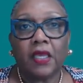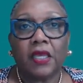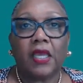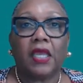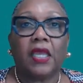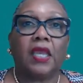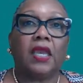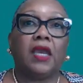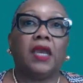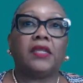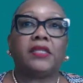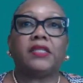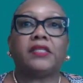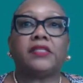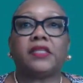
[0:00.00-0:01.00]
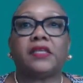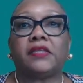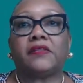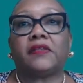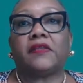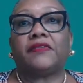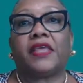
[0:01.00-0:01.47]
And indeed,
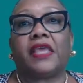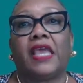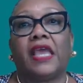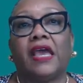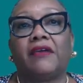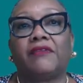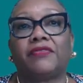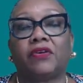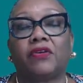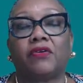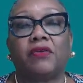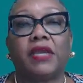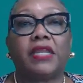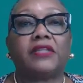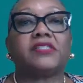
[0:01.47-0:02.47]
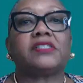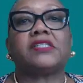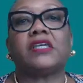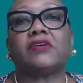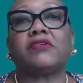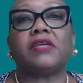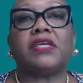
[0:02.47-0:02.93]
they have the greatest
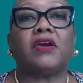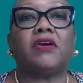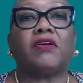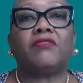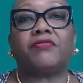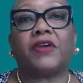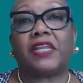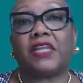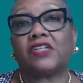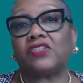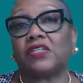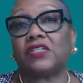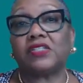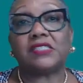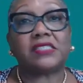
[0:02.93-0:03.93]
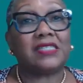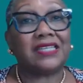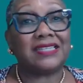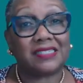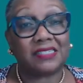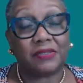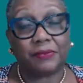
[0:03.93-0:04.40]
degree of financial
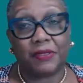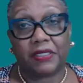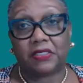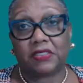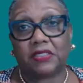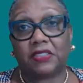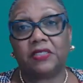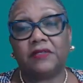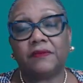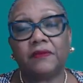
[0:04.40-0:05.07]
instability,